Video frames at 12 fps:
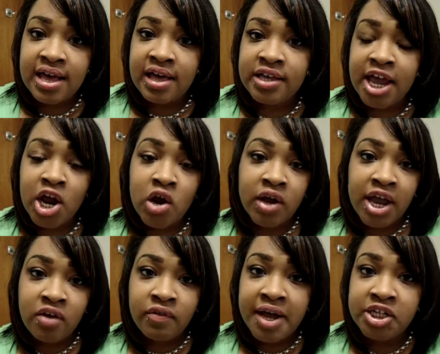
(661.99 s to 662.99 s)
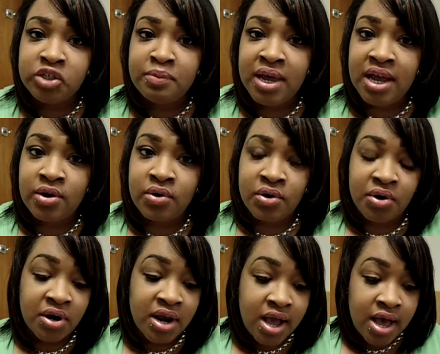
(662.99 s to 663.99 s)
a hair care regimen
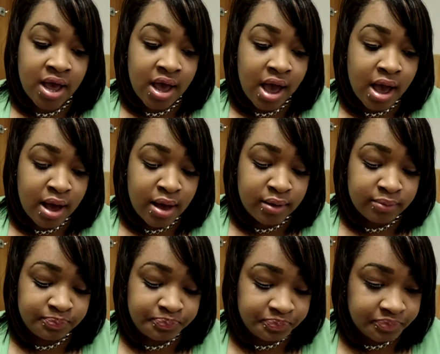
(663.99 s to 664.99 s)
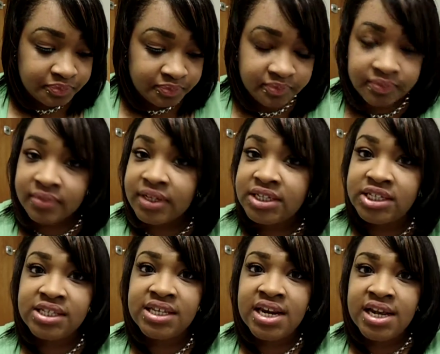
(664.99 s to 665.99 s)
or um,
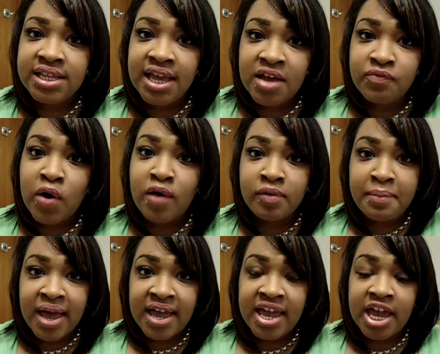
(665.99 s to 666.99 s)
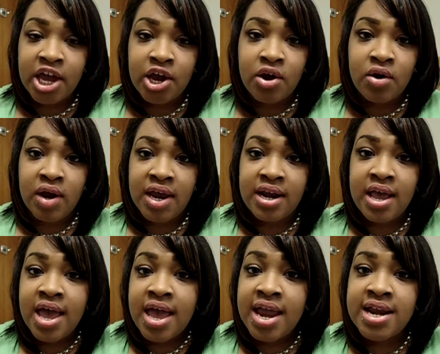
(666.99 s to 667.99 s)
just anything involving my hair and
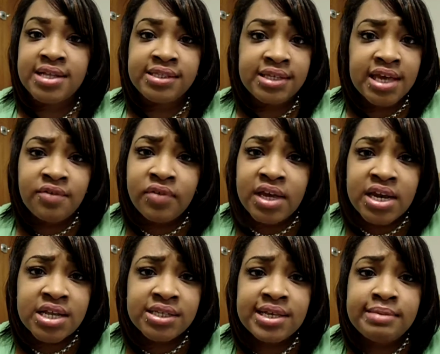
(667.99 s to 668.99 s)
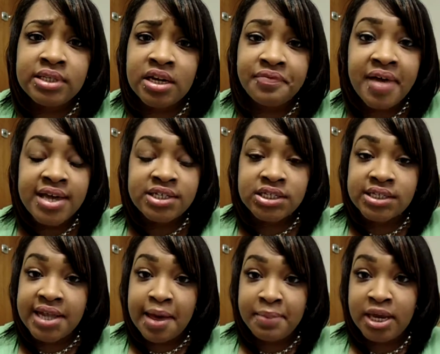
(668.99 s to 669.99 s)
any even any tips and advice just
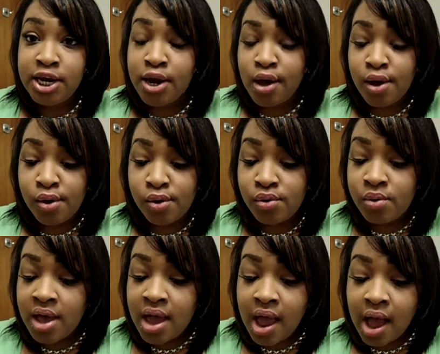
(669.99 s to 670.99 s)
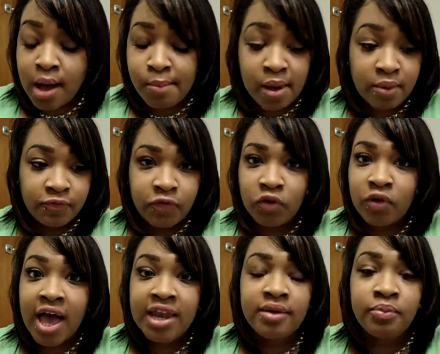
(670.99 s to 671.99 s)
let me know um, I feel
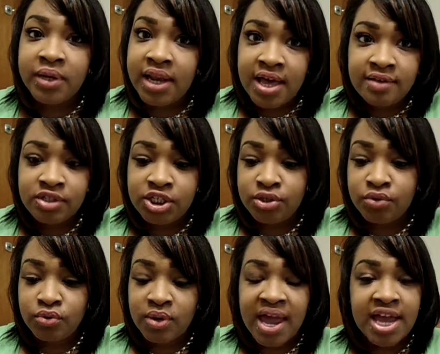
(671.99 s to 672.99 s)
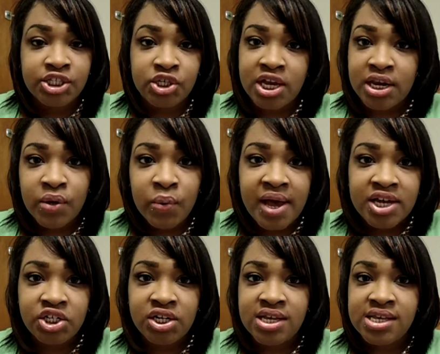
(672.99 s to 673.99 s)
I would love to answer any
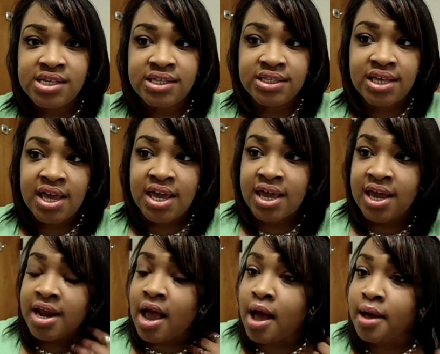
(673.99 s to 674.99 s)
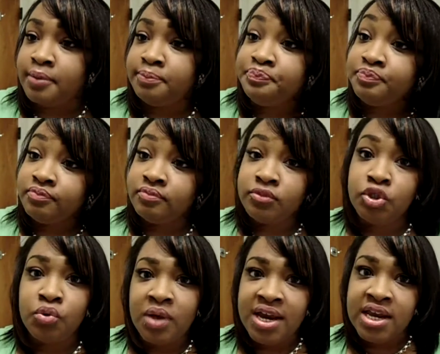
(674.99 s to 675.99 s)
questions and um,
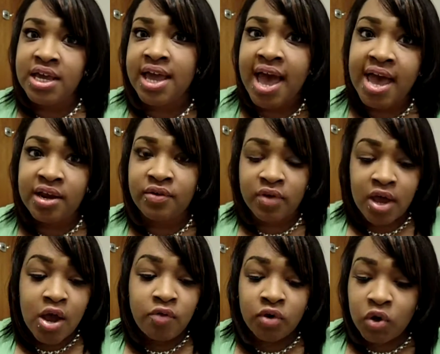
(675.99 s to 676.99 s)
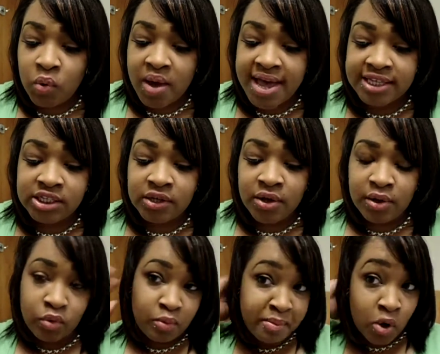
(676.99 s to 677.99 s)
do any kind of requests
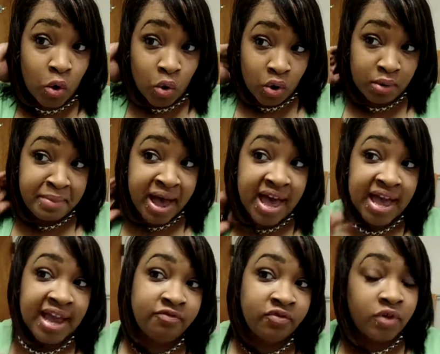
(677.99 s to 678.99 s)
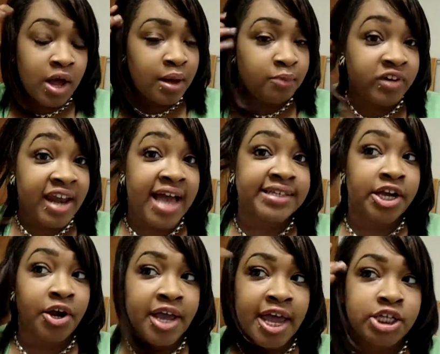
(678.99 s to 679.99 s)
um, on my um, relaxed
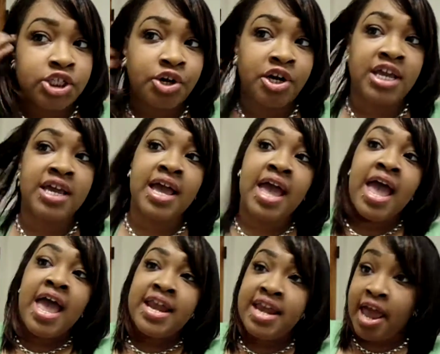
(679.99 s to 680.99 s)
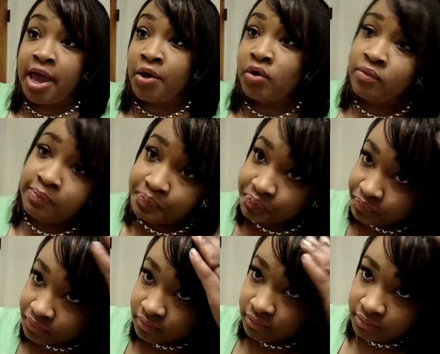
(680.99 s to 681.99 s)
care journey. Now,
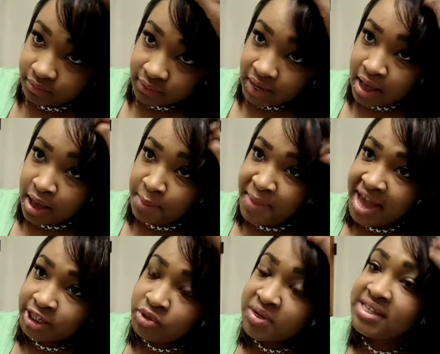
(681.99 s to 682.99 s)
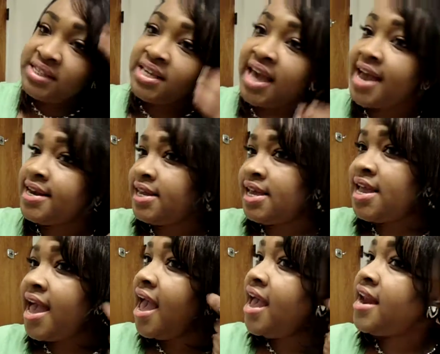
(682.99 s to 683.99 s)
um, as you can see, I did
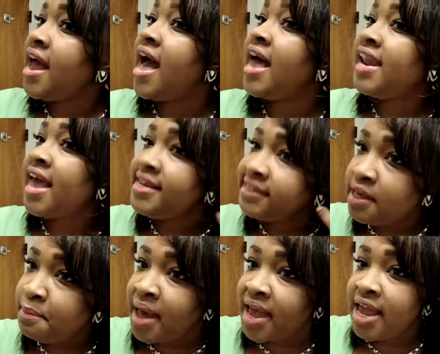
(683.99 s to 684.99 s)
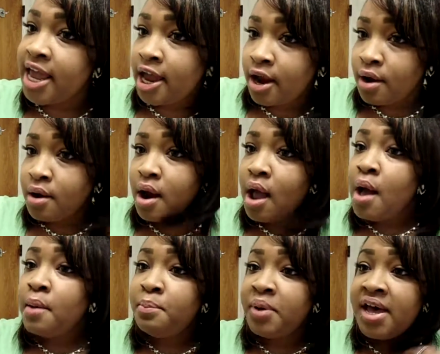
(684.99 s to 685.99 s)
add highlights in my hair,
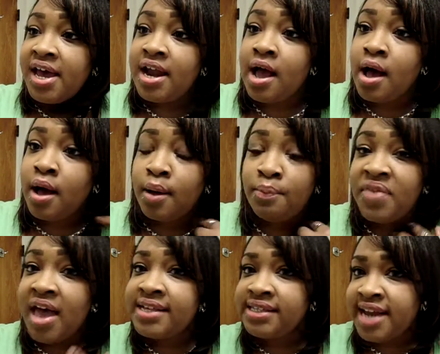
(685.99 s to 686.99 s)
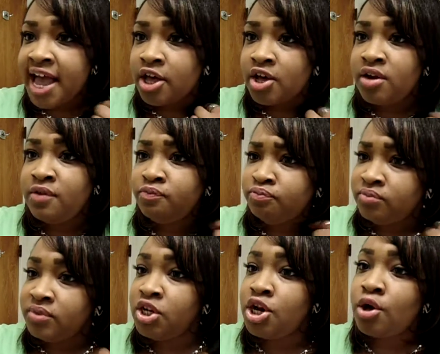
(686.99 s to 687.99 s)
but um, that's not going to,
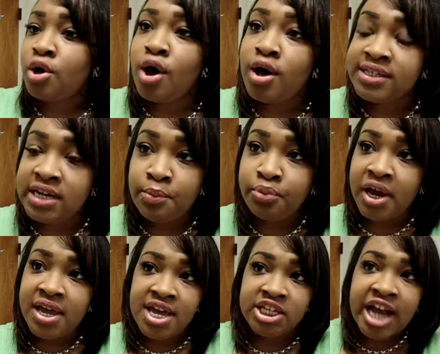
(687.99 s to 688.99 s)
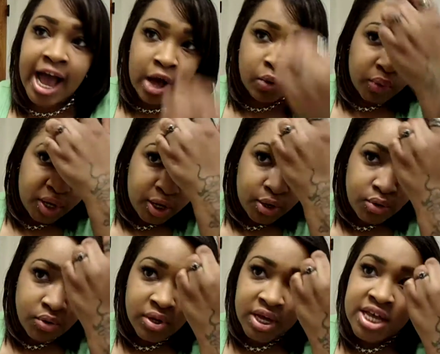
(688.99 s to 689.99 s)
you know, cause any breakage. I
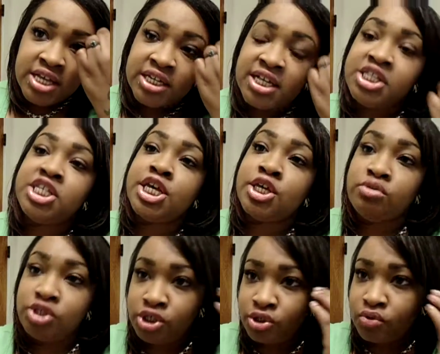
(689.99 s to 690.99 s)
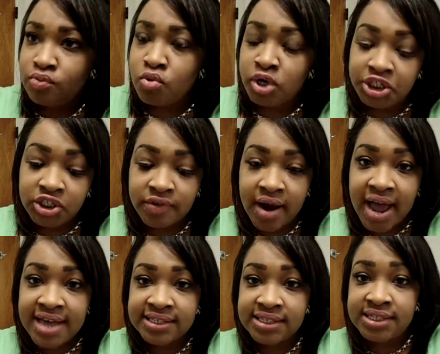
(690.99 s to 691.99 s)
will continue to
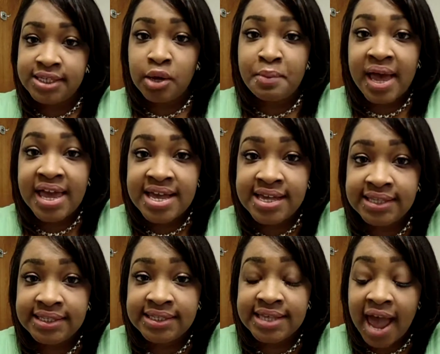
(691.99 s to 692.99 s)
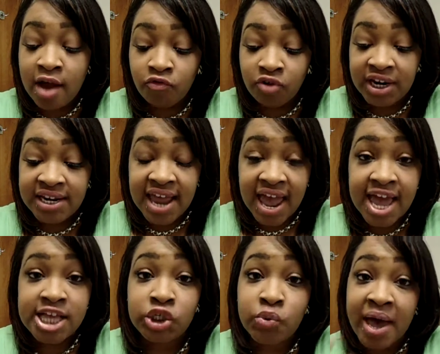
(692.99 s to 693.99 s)
moisturize and seal my ends every
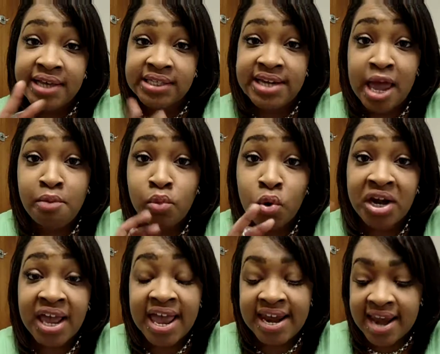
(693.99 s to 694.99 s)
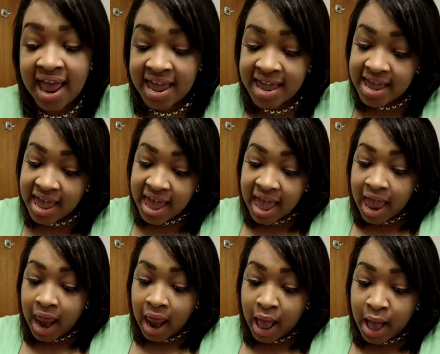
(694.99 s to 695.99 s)
day, twice a day, morning and night,
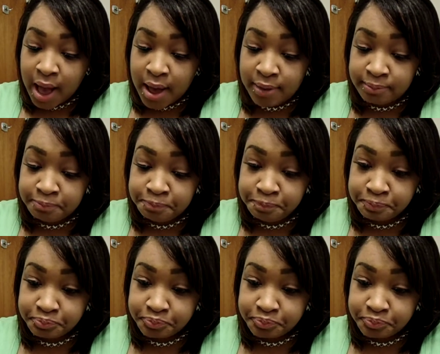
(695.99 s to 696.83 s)
um,